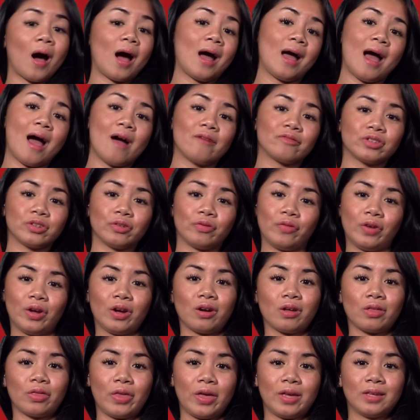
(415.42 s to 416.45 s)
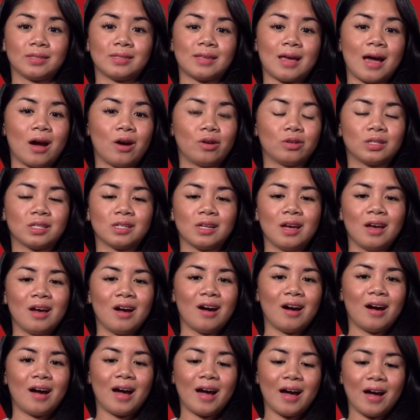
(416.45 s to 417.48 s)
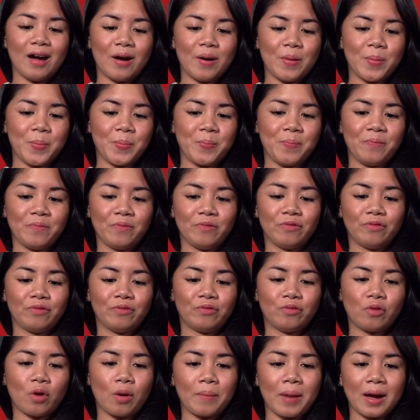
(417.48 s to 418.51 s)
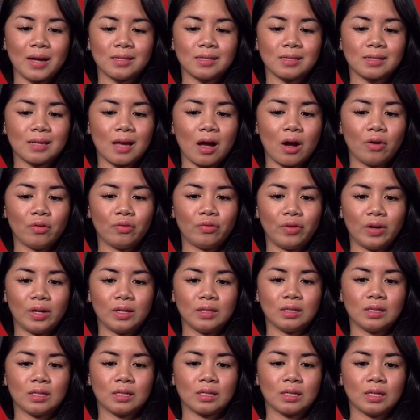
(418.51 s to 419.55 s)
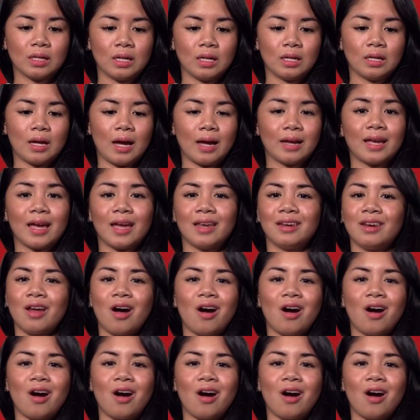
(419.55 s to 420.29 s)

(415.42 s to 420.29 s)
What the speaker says: have to figure things out for myself, and again,